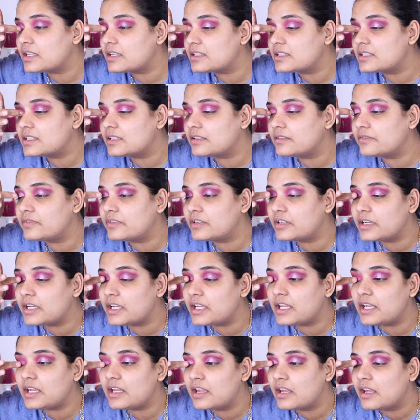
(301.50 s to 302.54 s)
like a
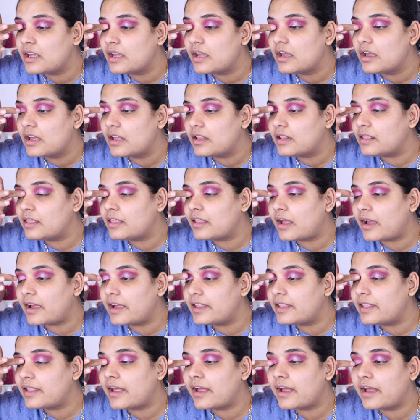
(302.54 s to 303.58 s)
silvery
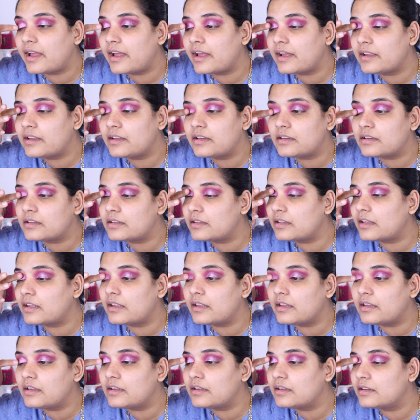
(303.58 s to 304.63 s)
lilac,
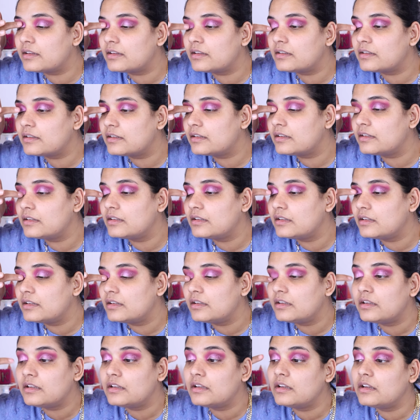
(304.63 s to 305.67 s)
like,
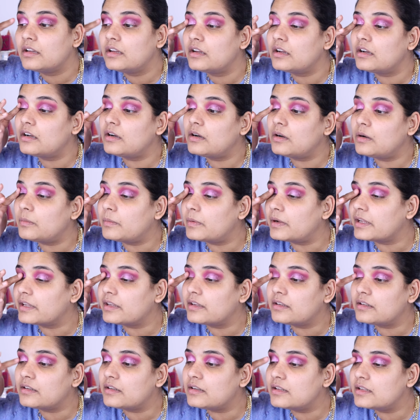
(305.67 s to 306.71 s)
oh my
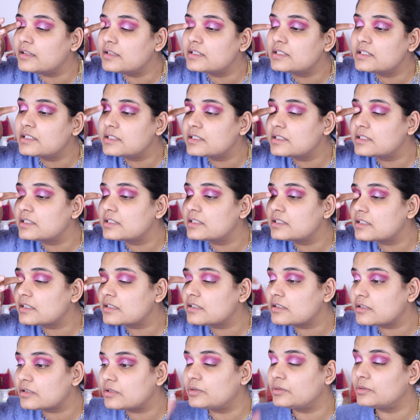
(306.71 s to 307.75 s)
goodness, this is
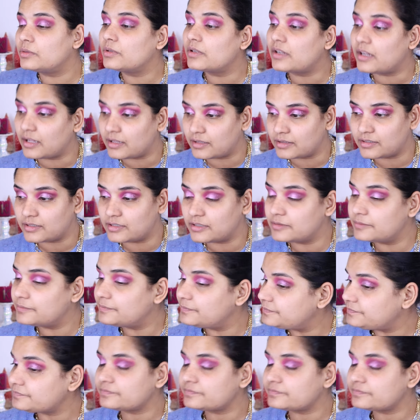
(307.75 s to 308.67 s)
such a cool color.